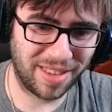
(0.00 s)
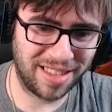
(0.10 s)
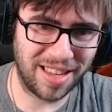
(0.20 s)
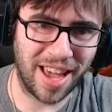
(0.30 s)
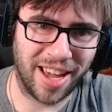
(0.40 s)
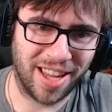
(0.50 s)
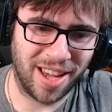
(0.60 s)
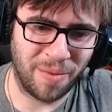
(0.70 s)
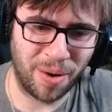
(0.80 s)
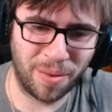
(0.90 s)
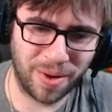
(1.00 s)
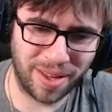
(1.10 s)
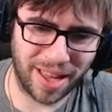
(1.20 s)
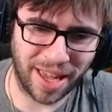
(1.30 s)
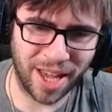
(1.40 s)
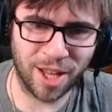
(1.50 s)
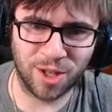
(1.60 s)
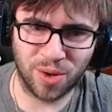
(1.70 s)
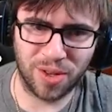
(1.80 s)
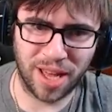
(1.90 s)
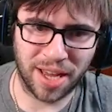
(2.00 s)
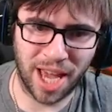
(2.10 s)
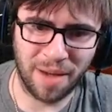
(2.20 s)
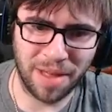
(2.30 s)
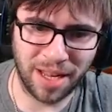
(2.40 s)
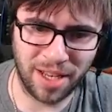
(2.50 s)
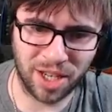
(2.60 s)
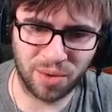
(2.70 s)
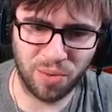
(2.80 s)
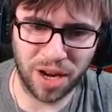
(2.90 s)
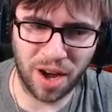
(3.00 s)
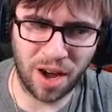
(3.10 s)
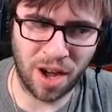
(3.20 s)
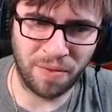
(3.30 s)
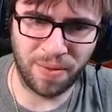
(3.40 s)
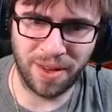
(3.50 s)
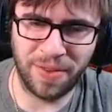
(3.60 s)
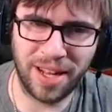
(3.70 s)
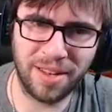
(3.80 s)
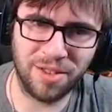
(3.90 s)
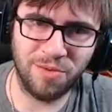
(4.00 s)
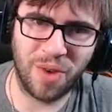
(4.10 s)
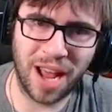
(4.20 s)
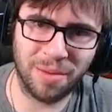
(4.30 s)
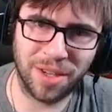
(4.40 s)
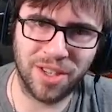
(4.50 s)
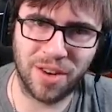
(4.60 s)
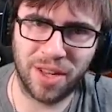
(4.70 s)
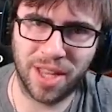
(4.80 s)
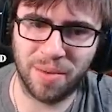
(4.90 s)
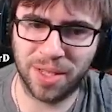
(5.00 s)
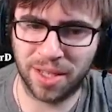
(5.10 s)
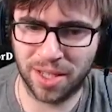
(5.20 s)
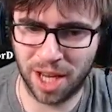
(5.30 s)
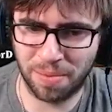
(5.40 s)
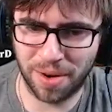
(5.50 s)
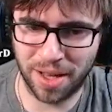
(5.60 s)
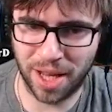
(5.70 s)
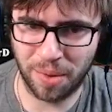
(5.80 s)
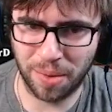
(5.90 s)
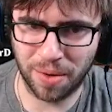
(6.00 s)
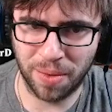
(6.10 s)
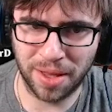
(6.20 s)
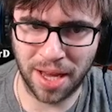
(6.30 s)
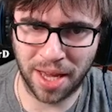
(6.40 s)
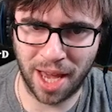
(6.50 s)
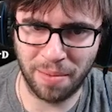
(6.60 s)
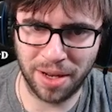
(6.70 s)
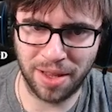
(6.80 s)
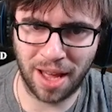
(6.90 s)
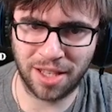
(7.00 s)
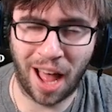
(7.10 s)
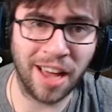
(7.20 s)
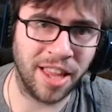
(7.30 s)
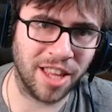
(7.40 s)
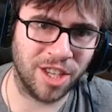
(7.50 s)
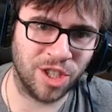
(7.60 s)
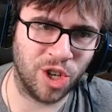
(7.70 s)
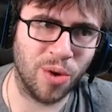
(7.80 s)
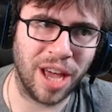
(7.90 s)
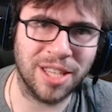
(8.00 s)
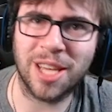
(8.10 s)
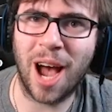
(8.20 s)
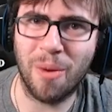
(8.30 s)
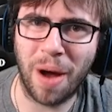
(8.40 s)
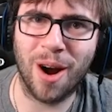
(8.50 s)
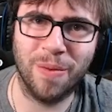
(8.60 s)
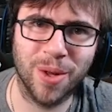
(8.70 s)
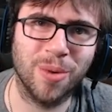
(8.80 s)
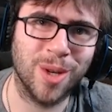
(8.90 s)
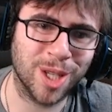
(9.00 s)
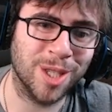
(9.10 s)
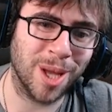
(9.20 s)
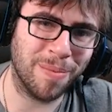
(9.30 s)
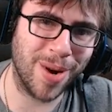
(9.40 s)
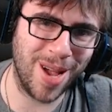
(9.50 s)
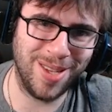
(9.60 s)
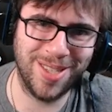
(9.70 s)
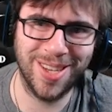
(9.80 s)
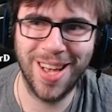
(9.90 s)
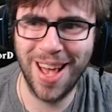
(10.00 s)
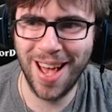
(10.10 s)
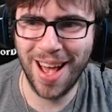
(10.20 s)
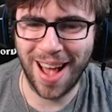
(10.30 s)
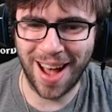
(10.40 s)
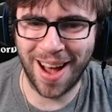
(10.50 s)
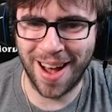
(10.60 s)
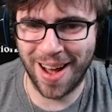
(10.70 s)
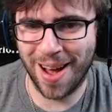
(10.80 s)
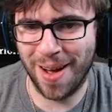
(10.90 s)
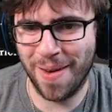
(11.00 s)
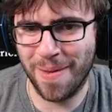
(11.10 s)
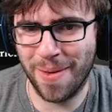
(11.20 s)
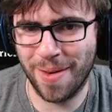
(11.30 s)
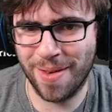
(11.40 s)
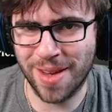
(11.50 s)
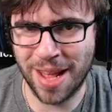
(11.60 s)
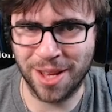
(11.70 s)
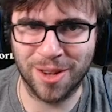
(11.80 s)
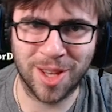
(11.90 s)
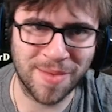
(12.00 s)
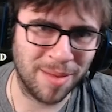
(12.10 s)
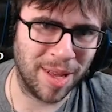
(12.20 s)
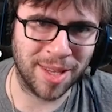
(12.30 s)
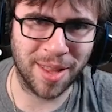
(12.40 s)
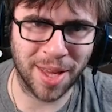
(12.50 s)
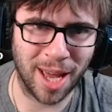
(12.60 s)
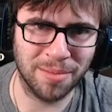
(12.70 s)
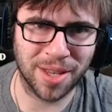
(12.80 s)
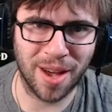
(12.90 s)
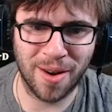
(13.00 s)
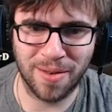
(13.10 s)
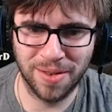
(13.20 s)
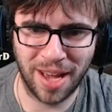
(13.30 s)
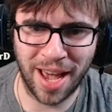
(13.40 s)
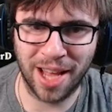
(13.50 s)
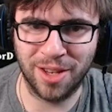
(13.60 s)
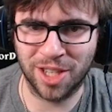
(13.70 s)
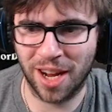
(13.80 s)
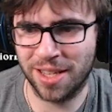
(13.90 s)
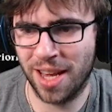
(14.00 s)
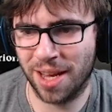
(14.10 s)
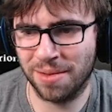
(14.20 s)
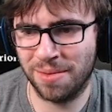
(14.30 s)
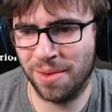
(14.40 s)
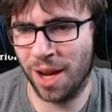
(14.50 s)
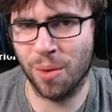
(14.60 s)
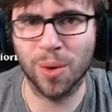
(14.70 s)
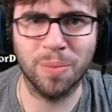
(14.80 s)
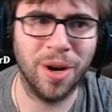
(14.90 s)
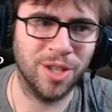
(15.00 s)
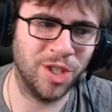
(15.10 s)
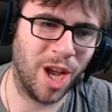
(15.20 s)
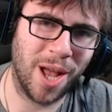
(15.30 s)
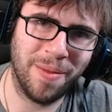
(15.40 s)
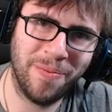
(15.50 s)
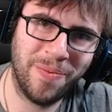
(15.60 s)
Dang. We were really, like, in control of that game, and he just went off. If he didn't randomly generate that risky skipper, I think we would have won that game. But I think that just showcases how powerful the risky skipper is. And, you know, sometimes that's how the games go, and you just gotta roll with the punches, chat.